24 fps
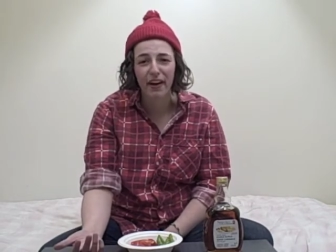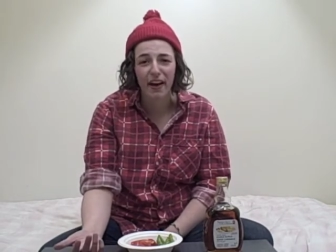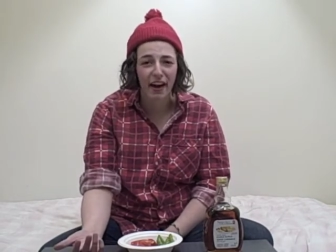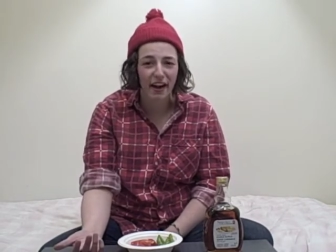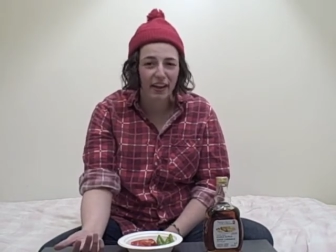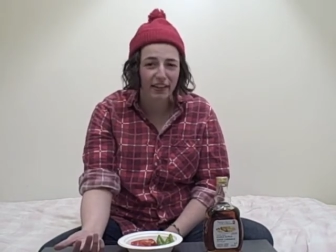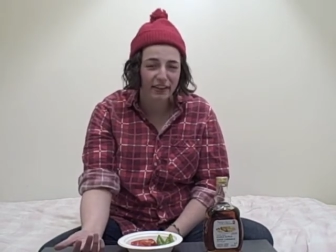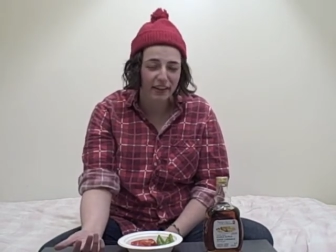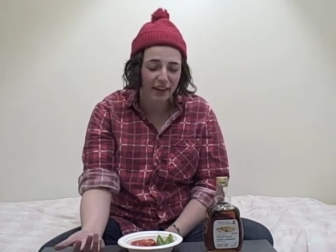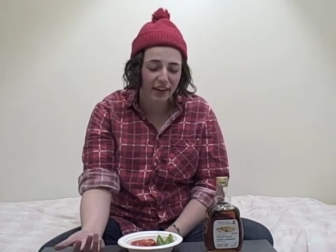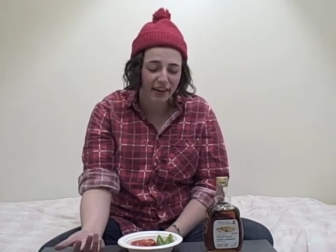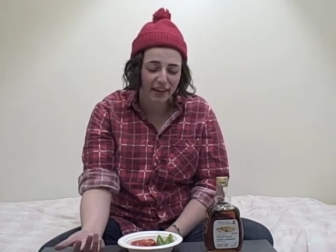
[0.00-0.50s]
I
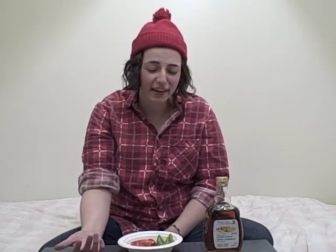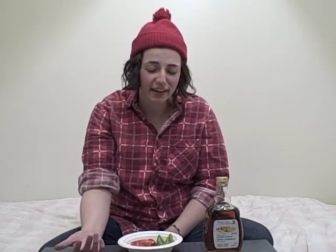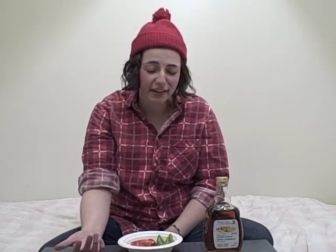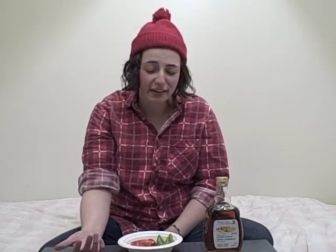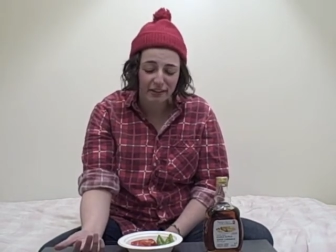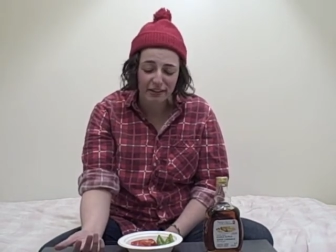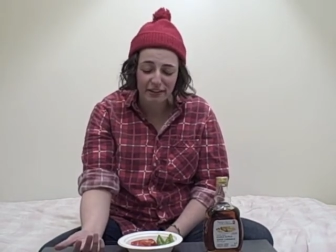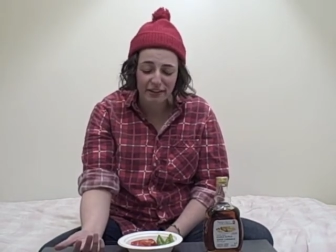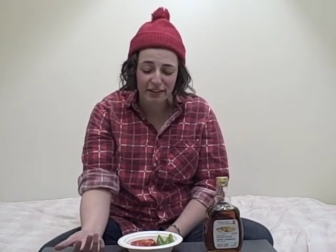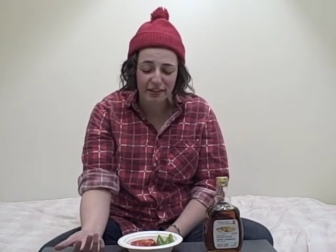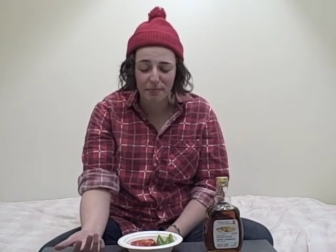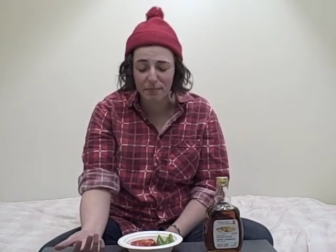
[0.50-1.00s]
thought
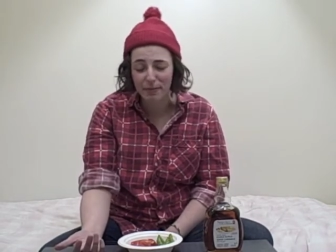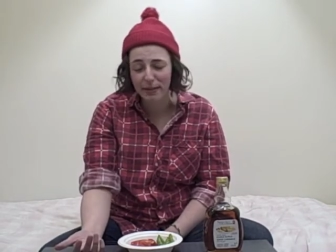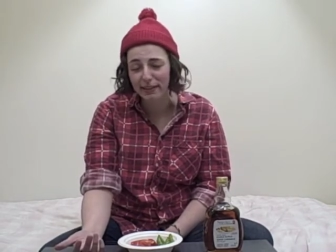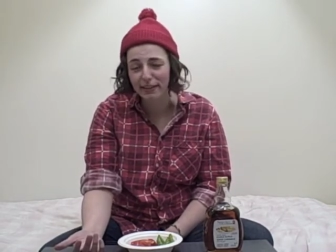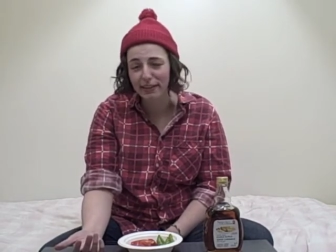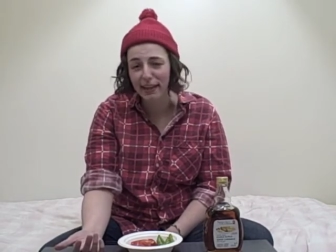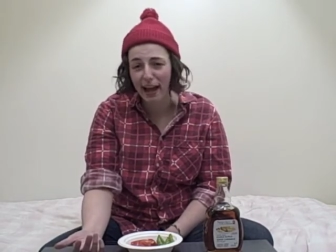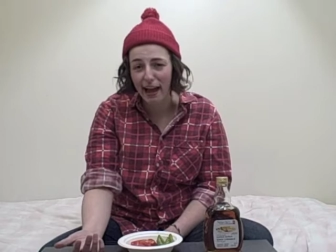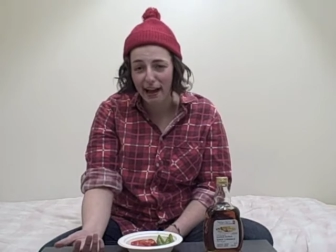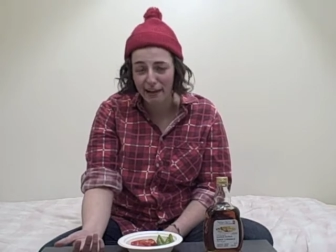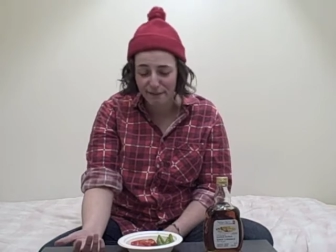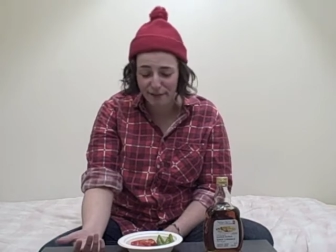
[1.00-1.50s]
I'd just be
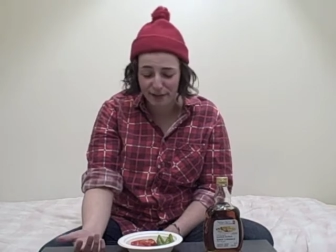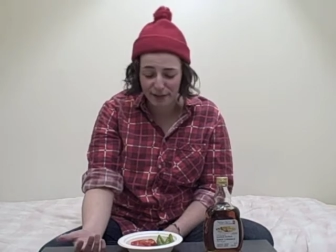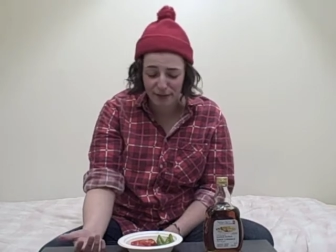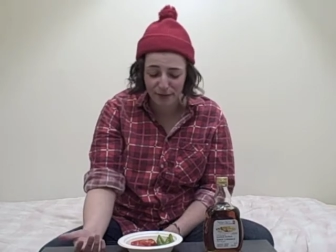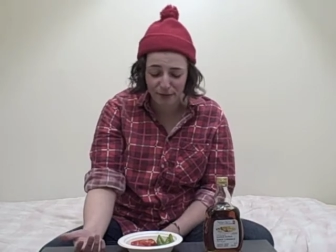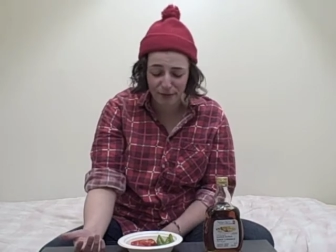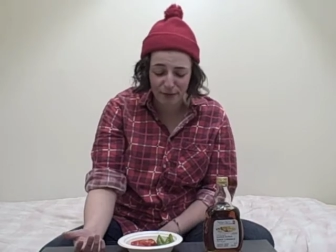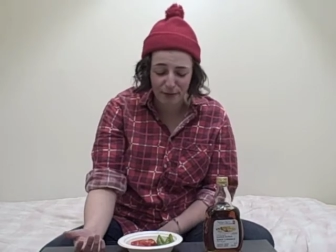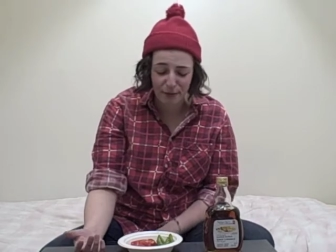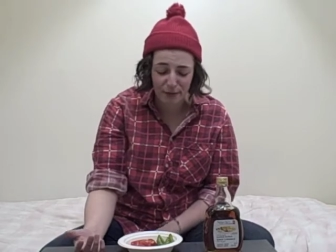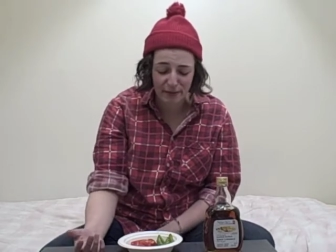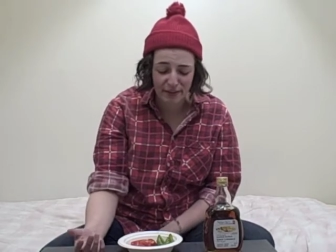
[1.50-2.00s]
laughing
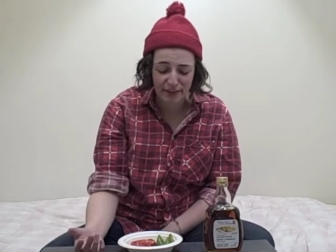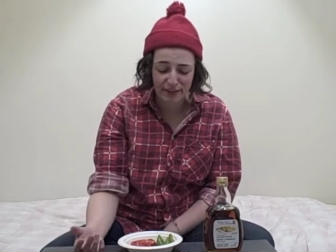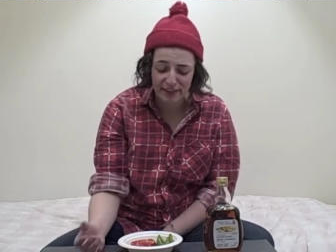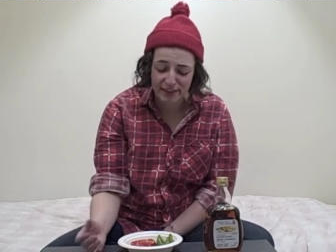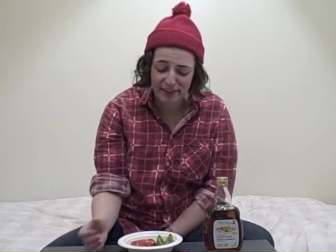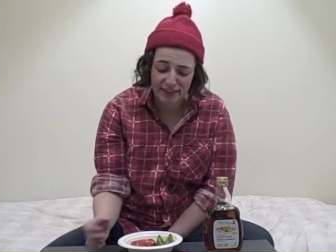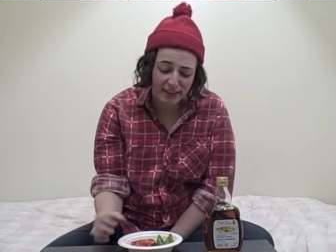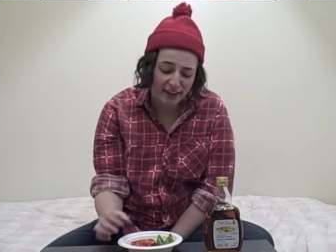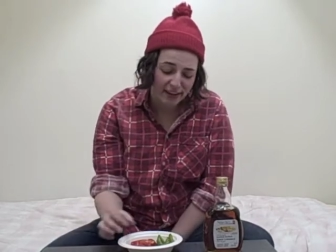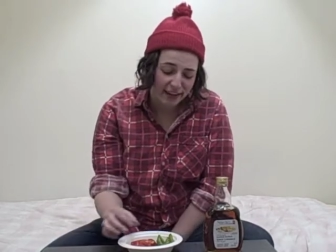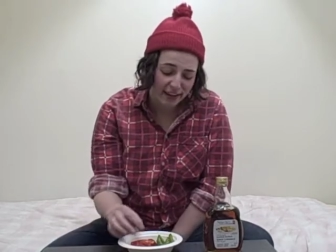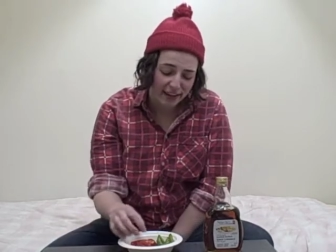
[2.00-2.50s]
through this.